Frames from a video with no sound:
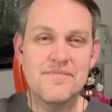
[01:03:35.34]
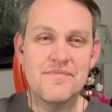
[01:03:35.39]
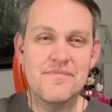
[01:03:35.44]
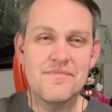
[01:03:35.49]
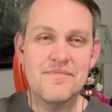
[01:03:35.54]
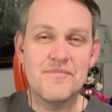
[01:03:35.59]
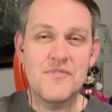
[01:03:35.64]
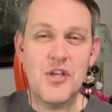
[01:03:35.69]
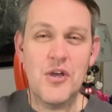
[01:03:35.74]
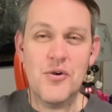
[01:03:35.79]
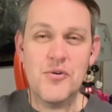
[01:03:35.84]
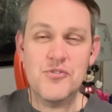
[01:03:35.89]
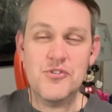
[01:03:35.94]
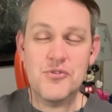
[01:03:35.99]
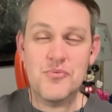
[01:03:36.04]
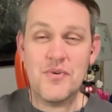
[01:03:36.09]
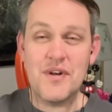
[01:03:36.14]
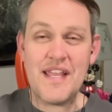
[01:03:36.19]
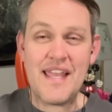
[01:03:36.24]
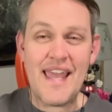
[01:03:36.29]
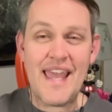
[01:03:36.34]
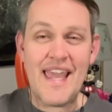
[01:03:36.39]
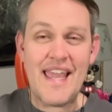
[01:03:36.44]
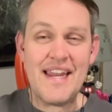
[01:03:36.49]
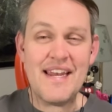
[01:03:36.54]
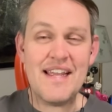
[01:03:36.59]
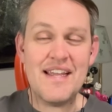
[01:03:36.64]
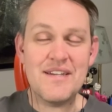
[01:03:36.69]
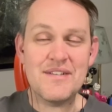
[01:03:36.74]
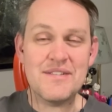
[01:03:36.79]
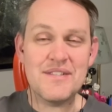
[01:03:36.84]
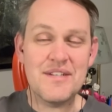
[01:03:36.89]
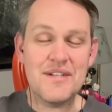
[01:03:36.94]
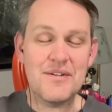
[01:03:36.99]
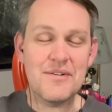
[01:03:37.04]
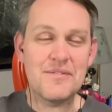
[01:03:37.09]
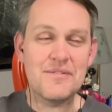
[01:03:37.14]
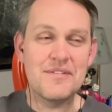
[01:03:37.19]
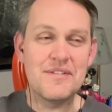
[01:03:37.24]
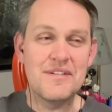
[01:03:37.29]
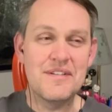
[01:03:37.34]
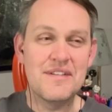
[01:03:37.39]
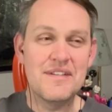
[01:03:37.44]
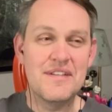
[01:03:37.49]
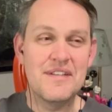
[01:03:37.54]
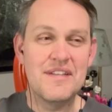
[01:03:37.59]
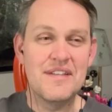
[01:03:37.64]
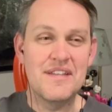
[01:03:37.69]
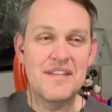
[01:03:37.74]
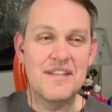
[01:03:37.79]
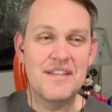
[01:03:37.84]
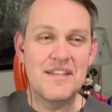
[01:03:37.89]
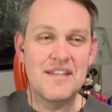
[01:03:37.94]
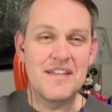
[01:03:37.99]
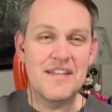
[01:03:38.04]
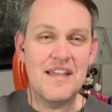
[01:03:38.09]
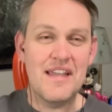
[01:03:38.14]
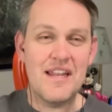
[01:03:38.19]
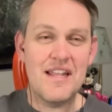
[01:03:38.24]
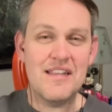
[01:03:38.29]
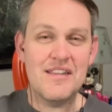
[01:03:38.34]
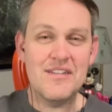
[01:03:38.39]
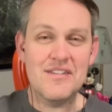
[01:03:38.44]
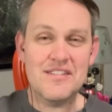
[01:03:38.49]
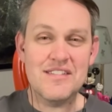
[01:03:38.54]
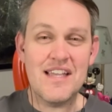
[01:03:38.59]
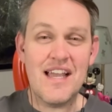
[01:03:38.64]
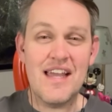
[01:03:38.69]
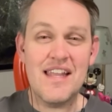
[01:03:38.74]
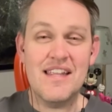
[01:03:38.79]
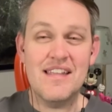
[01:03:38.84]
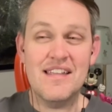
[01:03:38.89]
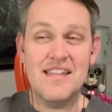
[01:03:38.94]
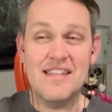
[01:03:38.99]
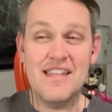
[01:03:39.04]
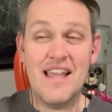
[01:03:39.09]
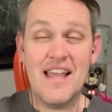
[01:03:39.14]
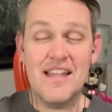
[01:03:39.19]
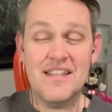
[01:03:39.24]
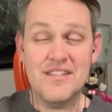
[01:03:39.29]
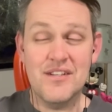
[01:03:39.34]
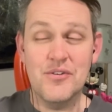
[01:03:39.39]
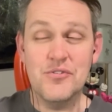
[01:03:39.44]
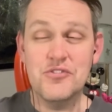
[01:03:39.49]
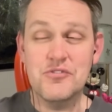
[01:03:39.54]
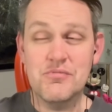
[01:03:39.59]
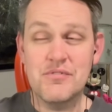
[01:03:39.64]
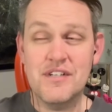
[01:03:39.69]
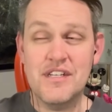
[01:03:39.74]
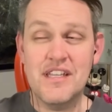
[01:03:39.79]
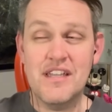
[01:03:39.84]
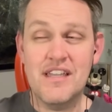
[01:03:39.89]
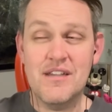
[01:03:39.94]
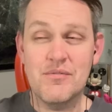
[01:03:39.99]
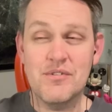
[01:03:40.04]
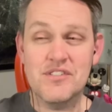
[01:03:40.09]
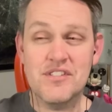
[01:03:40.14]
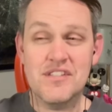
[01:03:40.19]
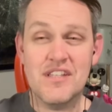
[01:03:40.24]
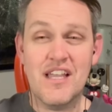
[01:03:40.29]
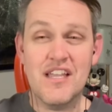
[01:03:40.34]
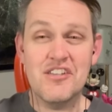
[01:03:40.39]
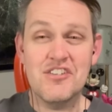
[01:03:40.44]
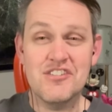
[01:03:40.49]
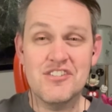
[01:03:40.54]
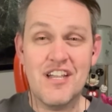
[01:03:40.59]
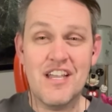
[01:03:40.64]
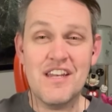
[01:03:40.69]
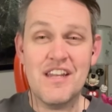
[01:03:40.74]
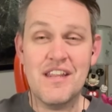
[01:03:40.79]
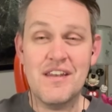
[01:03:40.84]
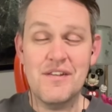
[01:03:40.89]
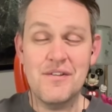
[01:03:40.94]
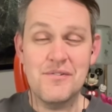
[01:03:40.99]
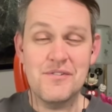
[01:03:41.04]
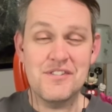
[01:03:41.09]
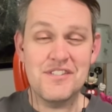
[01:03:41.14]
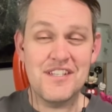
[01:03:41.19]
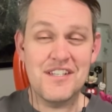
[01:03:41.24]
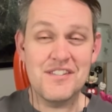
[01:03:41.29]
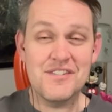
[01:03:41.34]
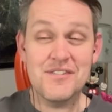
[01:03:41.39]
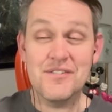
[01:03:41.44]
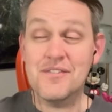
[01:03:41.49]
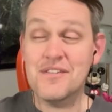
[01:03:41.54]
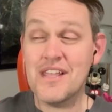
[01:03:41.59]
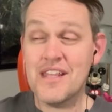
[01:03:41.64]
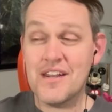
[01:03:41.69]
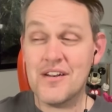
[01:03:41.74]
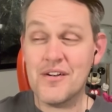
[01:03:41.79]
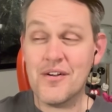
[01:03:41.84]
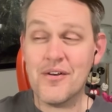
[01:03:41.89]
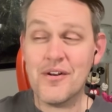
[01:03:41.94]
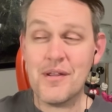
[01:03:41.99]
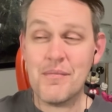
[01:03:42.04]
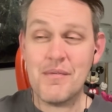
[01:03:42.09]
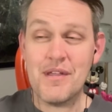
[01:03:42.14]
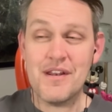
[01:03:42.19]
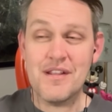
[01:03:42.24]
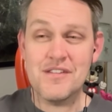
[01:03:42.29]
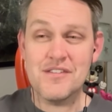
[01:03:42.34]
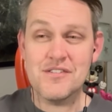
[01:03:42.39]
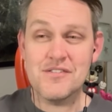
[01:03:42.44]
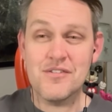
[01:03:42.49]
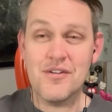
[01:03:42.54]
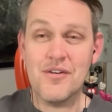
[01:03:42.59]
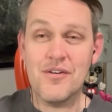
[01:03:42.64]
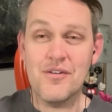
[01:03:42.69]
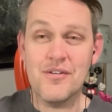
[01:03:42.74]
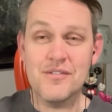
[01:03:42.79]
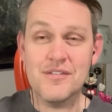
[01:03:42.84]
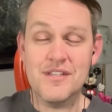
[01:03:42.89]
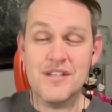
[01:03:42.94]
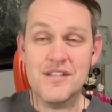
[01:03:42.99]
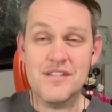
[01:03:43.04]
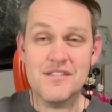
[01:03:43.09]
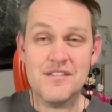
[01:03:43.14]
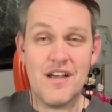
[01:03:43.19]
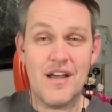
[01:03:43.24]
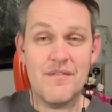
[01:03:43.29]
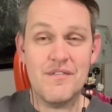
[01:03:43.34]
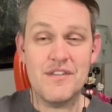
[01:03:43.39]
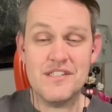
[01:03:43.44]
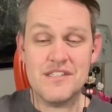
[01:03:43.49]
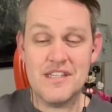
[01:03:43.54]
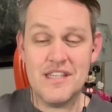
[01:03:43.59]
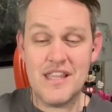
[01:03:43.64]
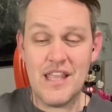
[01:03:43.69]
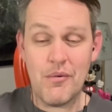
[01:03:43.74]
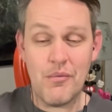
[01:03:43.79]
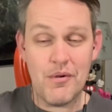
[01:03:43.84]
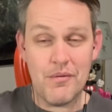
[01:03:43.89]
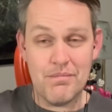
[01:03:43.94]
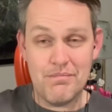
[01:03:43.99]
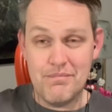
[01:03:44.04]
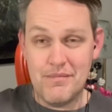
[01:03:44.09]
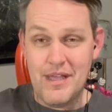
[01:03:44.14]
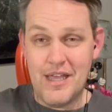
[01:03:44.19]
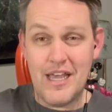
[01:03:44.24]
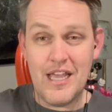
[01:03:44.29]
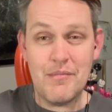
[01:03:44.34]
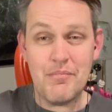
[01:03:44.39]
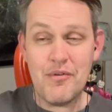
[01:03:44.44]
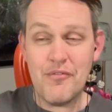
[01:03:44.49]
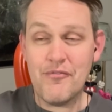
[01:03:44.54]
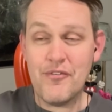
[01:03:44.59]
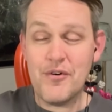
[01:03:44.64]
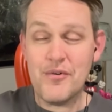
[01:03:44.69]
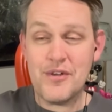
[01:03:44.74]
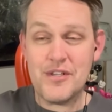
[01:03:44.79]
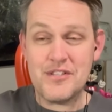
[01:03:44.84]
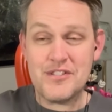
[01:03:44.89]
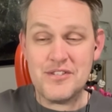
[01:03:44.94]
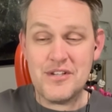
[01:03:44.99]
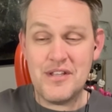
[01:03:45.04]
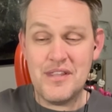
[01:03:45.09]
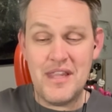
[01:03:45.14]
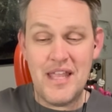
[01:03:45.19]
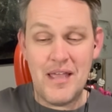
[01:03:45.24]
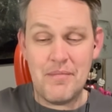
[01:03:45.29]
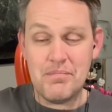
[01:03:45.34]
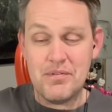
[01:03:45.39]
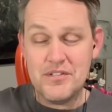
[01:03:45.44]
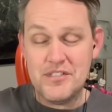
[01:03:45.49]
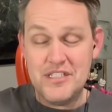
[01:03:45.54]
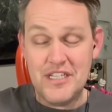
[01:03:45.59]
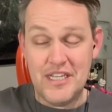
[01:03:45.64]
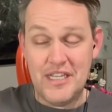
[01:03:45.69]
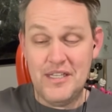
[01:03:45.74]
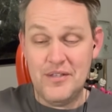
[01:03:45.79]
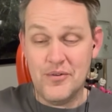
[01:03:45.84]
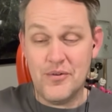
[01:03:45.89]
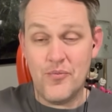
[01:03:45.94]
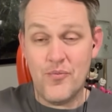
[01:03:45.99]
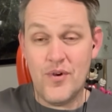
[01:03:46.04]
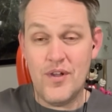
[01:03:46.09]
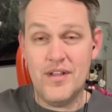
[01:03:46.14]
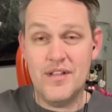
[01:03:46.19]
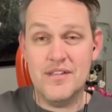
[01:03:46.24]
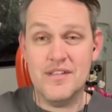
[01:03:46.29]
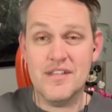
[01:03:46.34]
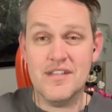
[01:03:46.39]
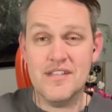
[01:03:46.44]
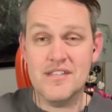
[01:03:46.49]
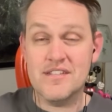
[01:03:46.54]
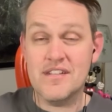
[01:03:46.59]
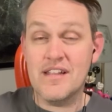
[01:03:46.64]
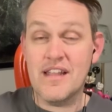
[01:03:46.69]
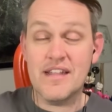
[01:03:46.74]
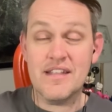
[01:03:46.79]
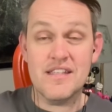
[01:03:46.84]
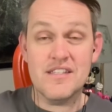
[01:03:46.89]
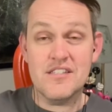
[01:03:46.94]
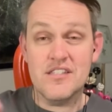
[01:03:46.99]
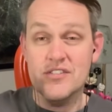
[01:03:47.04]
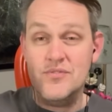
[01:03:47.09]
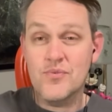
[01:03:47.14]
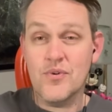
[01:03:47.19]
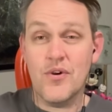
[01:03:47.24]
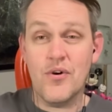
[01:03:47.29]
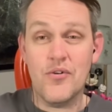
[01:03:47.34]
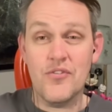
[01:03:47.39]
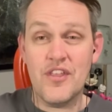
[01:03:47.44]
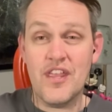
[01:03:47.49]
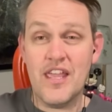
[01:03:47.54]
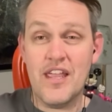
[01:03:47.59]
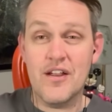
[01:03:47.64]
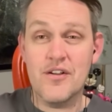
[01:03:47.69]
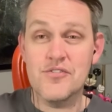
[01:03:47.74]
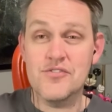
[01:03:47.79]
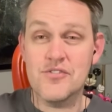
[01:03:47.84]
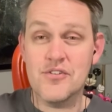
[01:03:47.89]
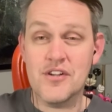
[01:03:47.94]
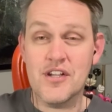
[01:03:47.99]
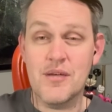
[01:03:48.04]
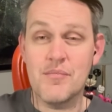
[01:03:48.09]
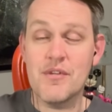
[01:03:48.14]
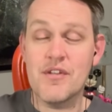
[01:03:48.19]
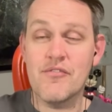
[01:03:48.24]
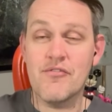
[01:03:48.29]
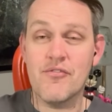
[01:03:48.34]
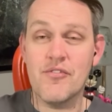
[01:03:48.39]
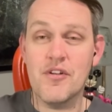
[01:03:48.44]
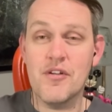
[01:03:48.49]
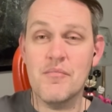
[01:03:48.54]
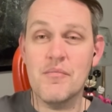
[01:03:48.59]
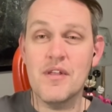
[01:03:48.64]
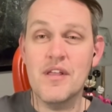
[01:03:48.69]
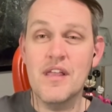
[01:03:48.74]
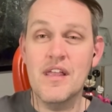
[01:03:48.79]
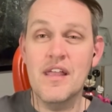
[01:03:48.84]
node 28 out there and I looked at it and yeah, node 28 was a nice shiny new sensor that had already been installed cuz obviously they were hyper focused on that particular one cuz like this is where all the errors are coming from.